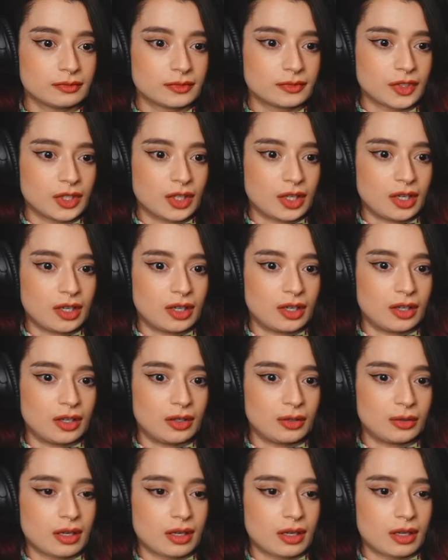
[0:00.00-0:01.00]

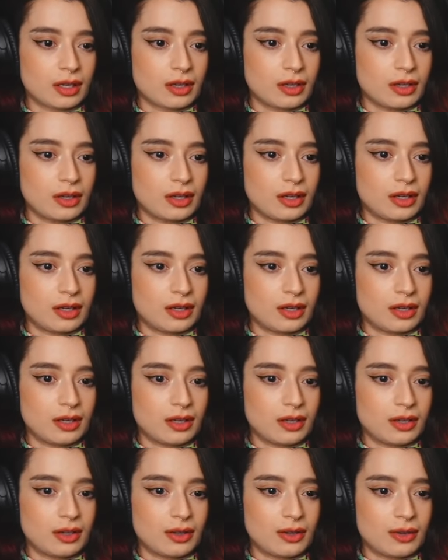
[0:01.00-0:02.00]
Uh-oh.
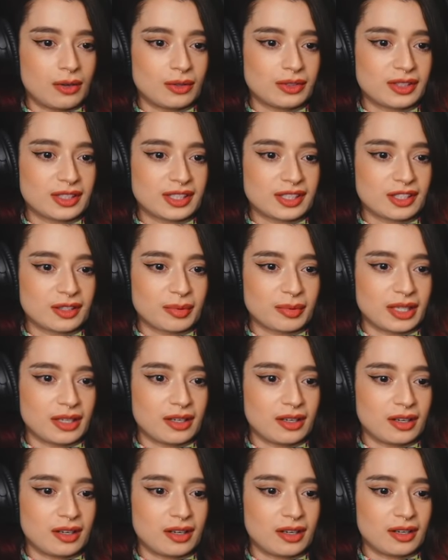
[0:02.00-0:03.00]
Uh-oh. This is gonna be
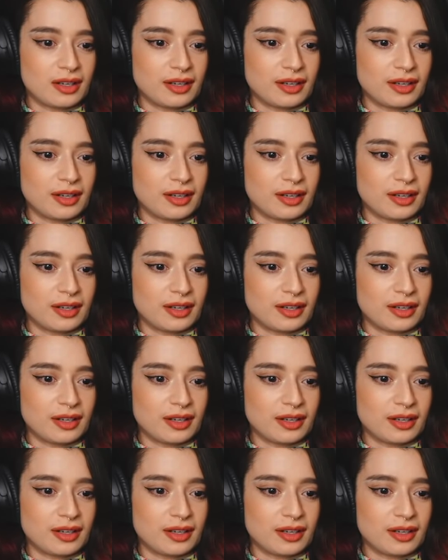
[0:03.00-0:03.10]
hard.